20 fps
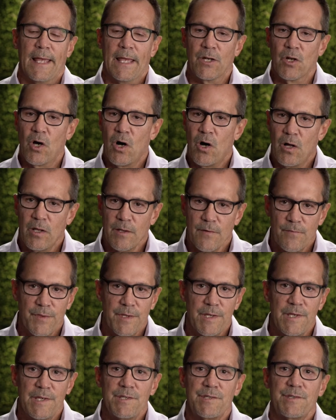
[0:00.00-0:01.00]
and all of
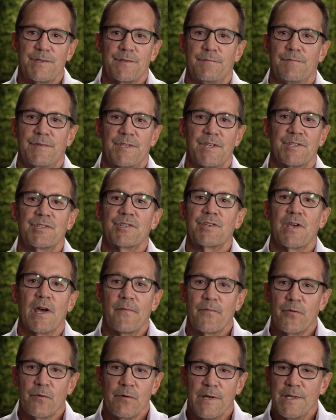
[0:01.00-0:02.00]
these
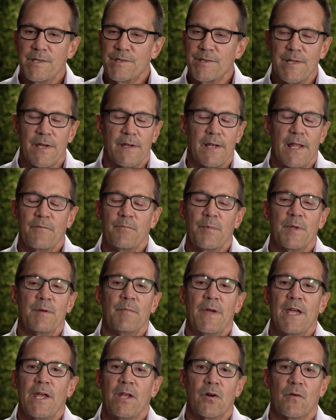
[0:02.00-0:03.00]
discoveries that have
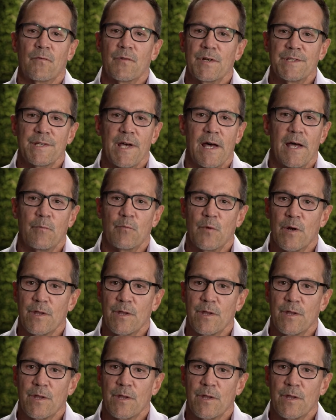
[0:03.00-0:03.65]
been made over time,